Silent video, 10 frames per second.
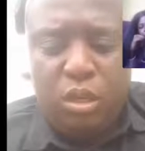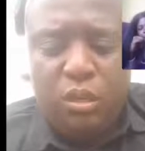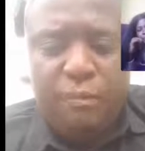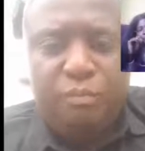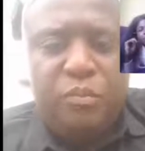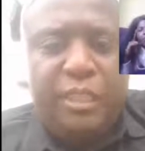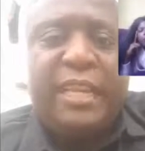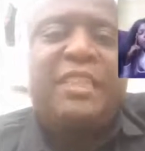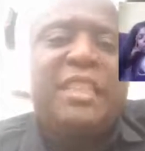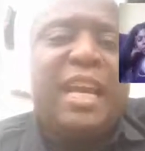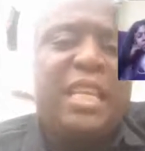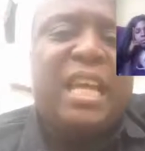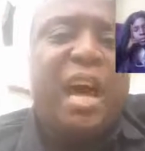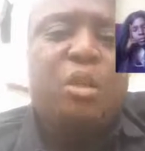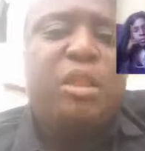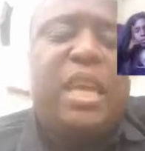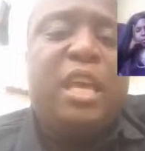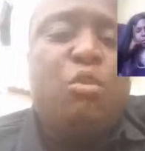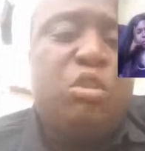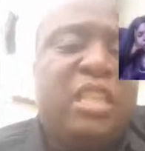get together out there, use some of that